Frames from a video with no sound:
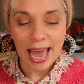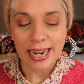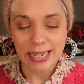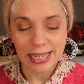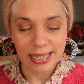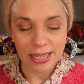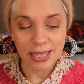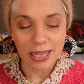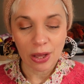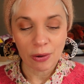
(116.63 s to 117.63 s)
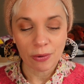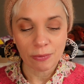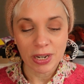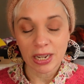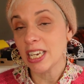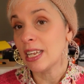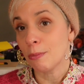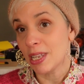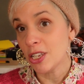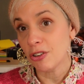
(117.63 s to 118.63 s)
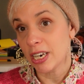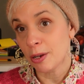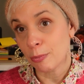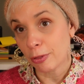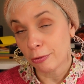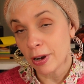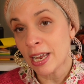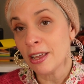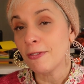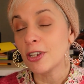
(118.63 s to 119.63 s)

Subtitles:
And it's so Knitting Mystery number 3,